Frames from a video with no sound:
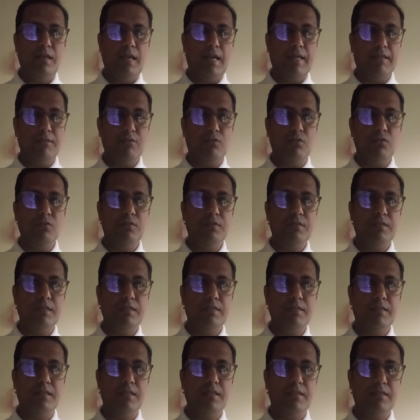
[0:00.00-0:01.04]
As always I
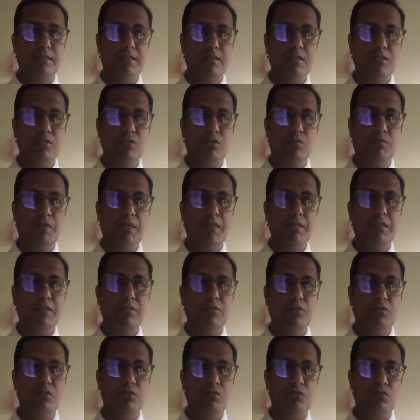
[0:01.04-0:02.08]
say, it is your money,
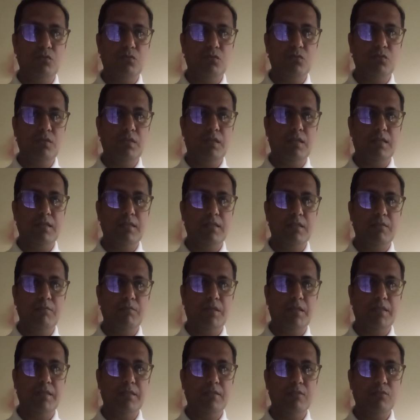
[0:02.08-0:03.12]
your own hard-earned
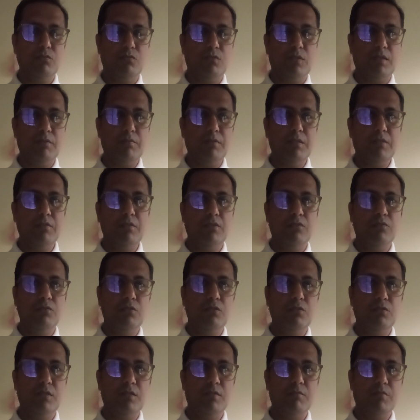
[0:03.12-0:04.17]
money. So whatever you are
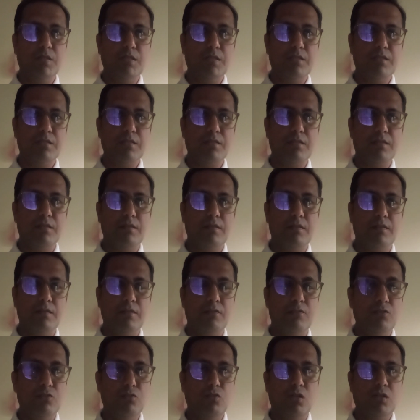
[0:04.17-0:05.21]
going to invest,
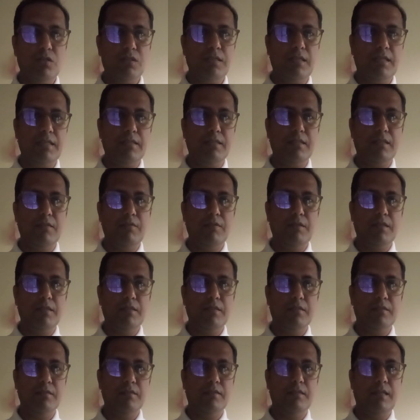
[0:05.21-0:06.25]
not like living
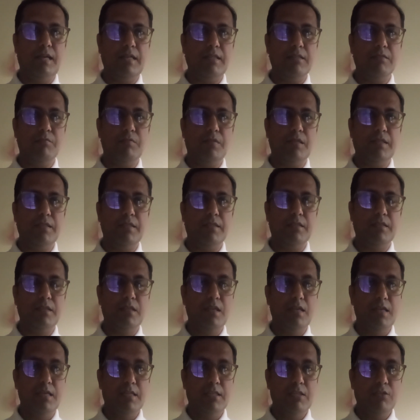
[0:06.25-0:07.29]
that money,
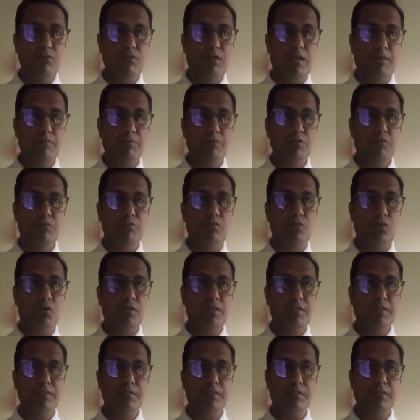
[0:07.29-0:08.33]
you have to
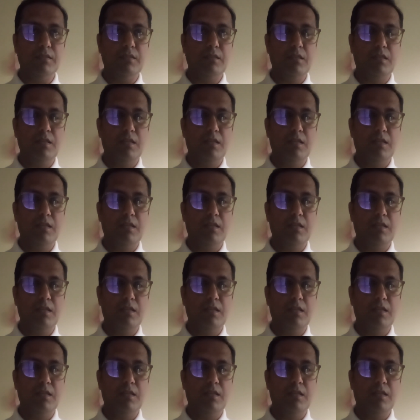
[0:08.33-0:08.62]
monitor.